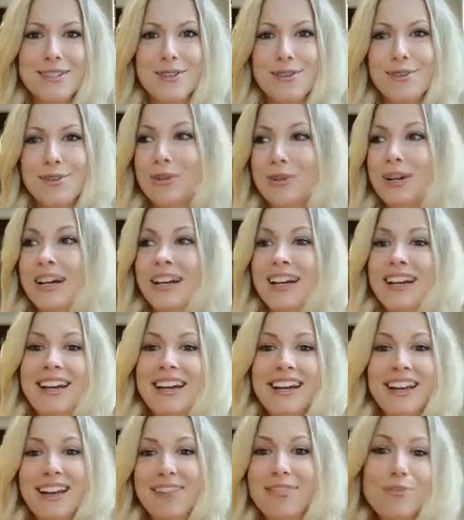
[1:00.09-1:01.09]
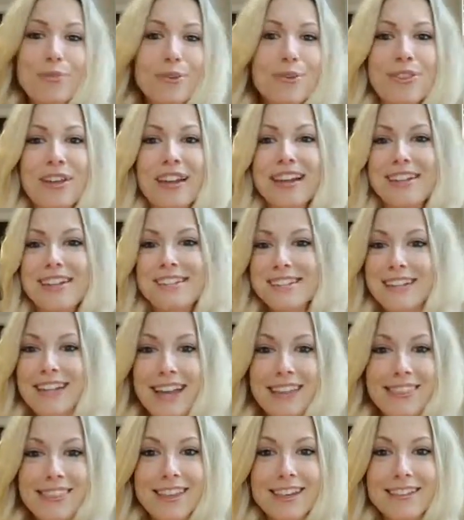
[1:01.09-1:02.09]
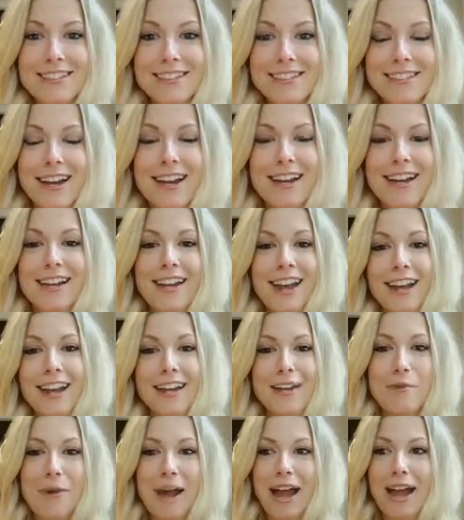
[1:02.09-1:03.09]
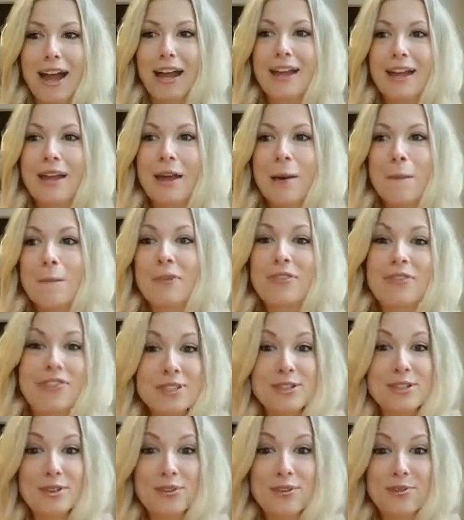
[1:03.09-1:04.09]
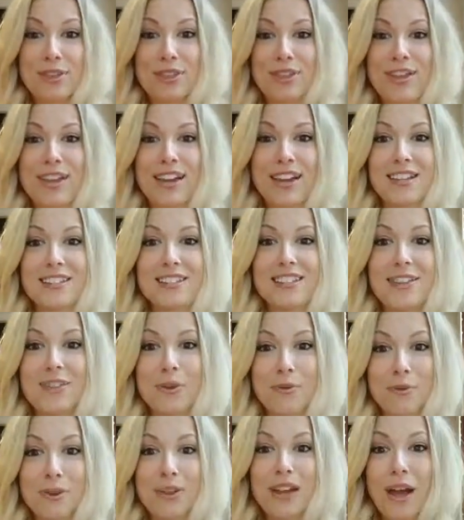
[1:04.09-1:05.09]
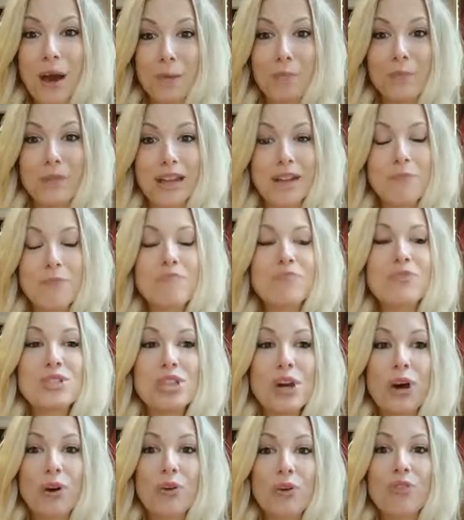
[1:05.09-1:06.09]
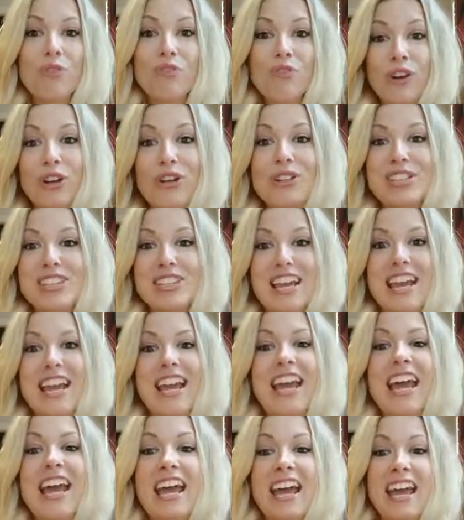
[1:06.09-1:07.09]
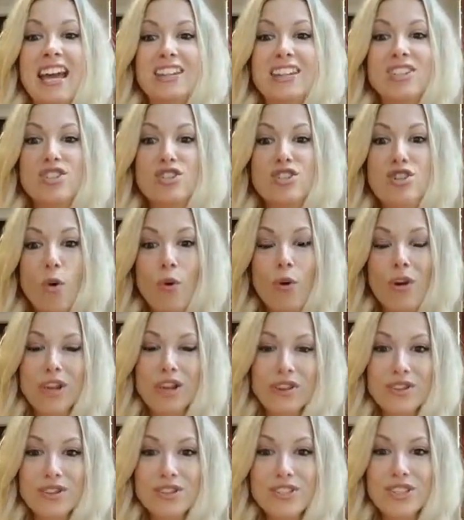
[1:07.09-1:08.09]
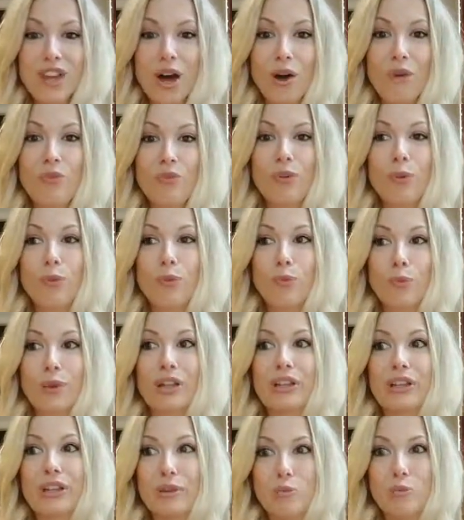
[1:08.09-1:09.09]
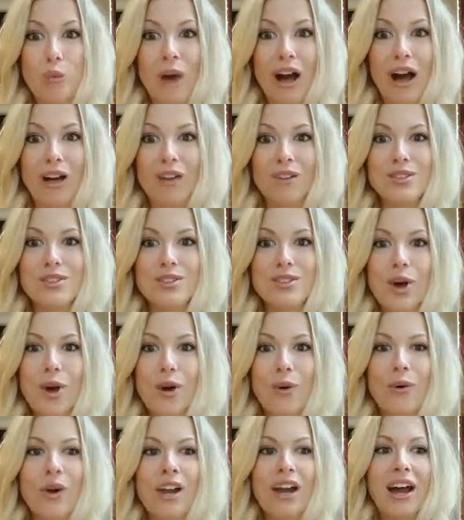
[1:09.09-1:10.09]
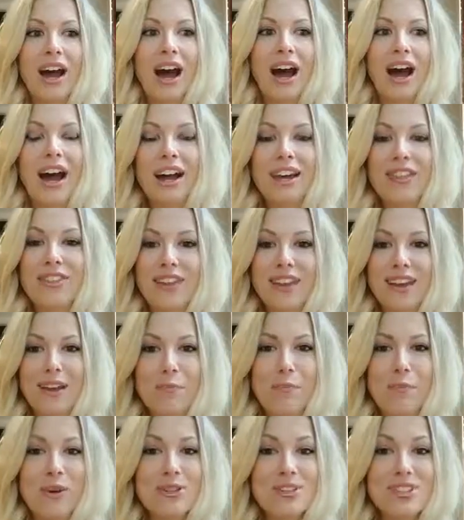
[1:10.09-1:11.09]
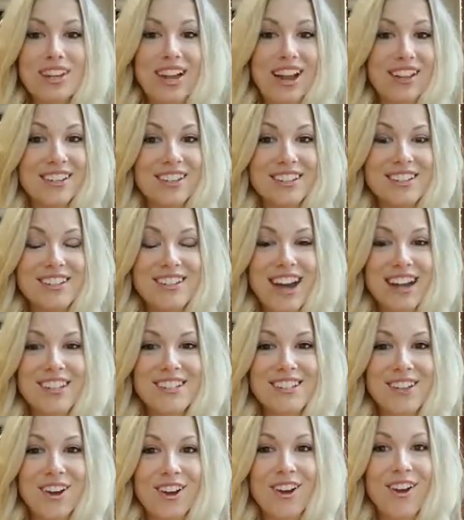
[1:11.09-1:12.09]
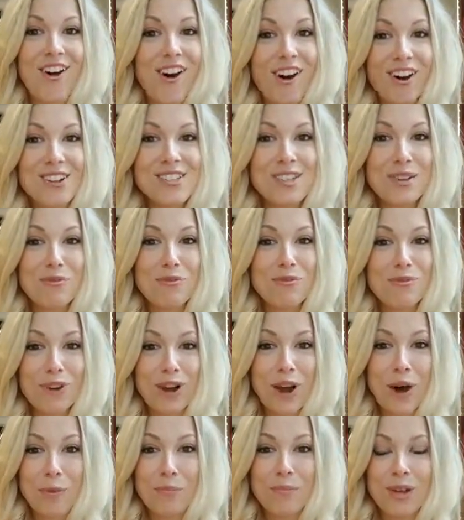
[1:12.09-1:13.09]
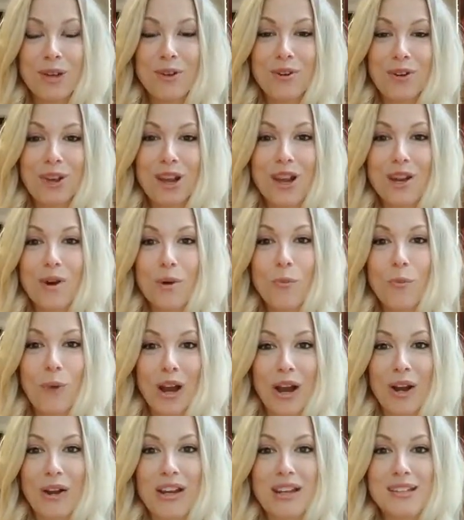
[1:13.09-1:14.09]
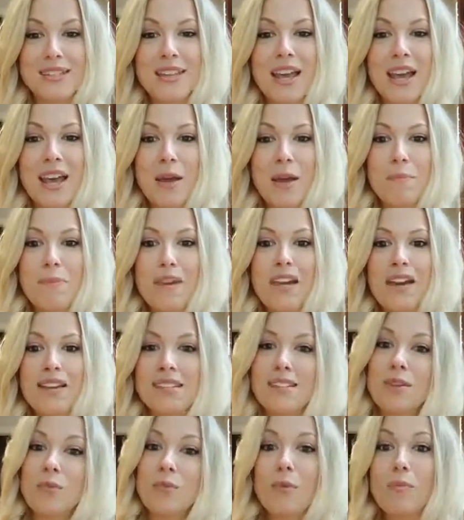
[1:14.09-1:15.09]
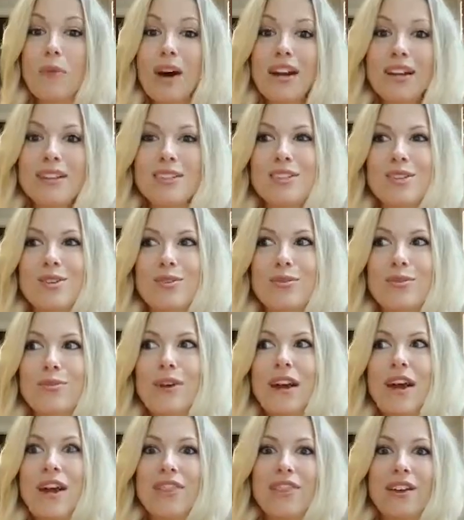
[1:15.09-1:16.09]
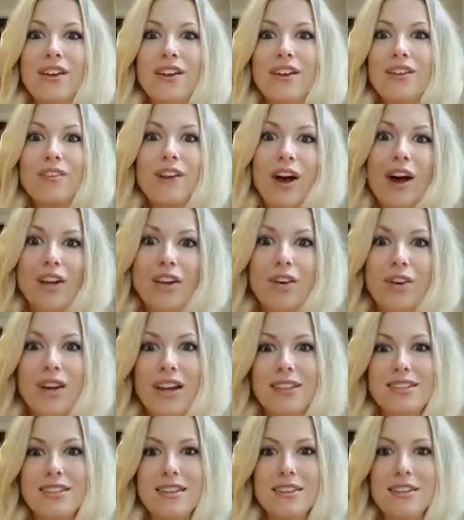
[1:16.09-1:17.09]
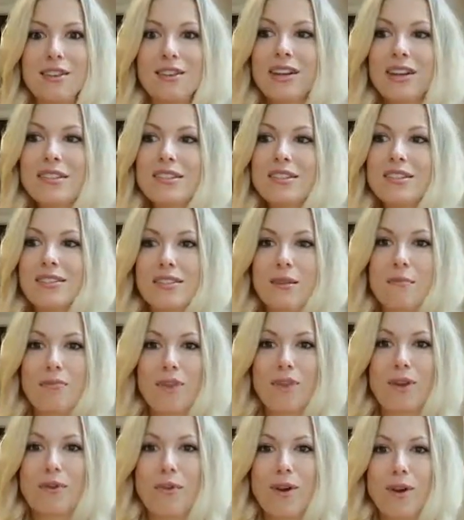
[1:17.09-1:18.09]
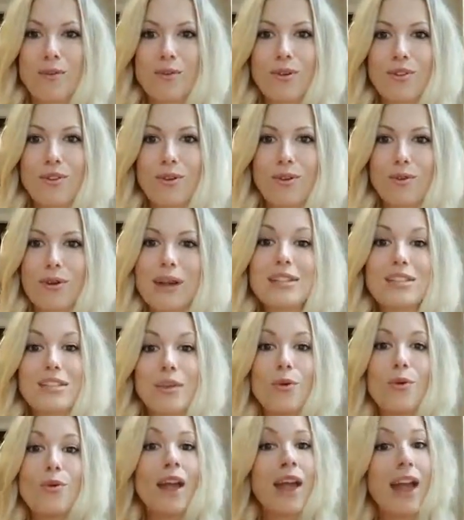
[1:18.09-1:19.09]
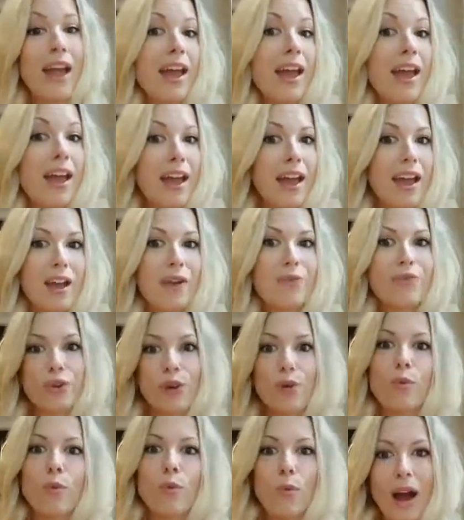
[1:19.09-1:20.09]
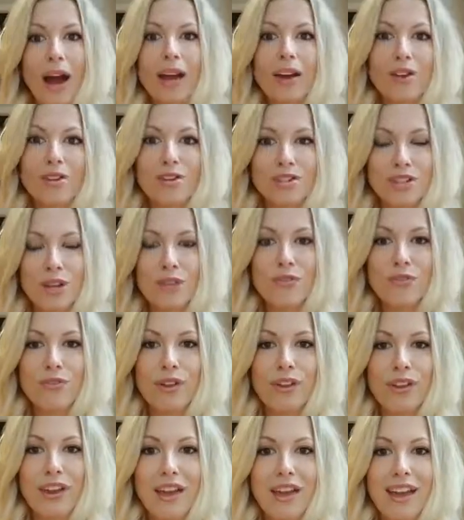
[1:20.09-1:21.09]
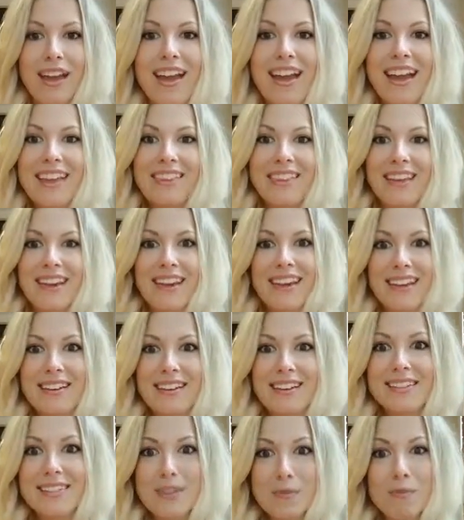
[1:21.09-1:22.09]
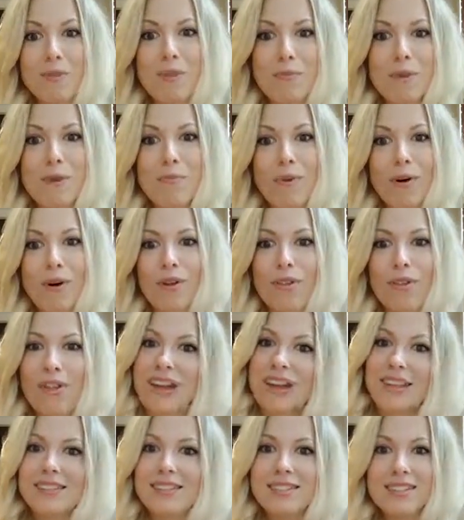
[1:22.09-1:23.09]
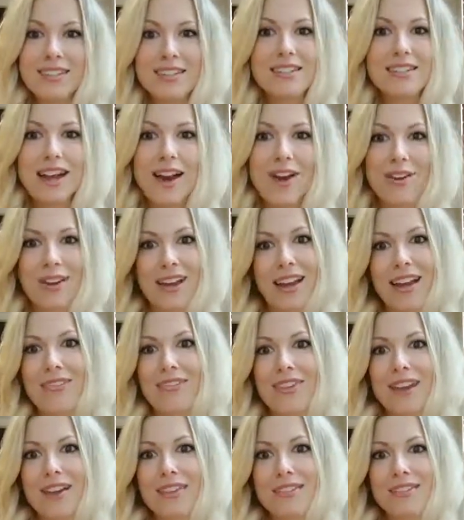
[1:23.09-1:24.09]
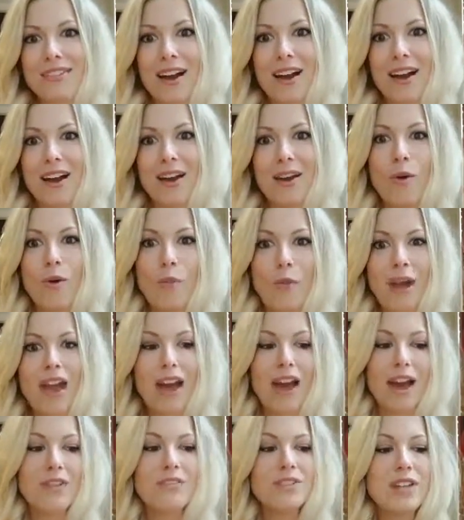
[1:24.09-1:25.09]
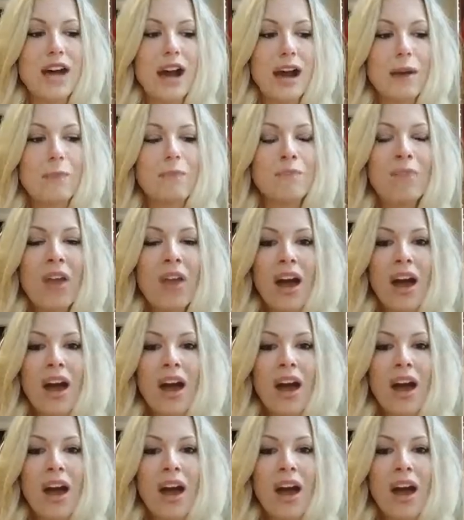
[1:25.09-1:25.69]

to get through things and get things done anyway. But these are 3 things that really help me. So the first thing is knowing yourself really well. So I think personality tests are awesome for helping create awareness because it reminds you that you're not crazy. There isn't something wrong with you. It's okay if you're wired differently than some of the people that can sit down and get things done way ahead of time.